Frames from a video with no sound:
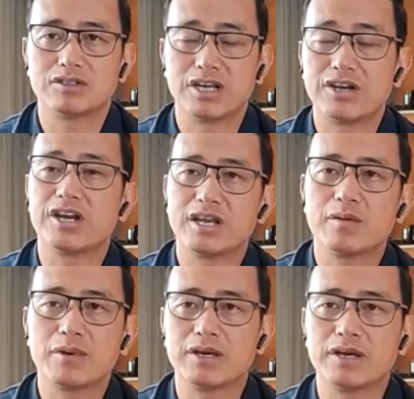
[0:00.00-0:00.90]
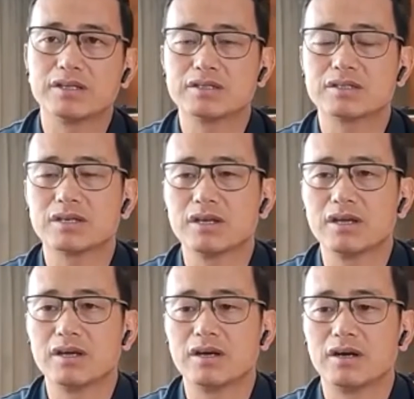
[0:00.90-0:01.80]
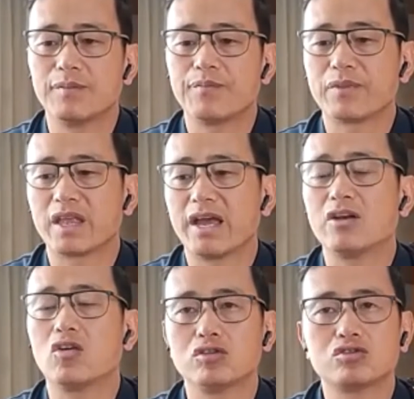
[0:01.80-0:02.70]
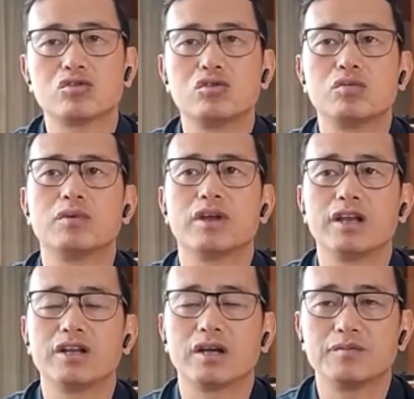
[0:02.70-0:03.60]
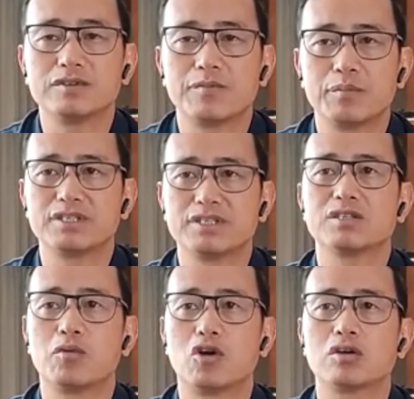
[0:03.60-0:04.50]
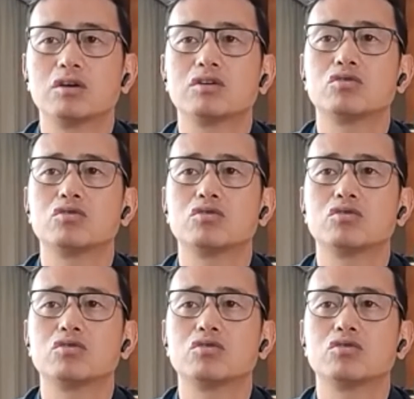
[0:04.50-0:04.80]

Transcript: generating players, and also in terms of business model,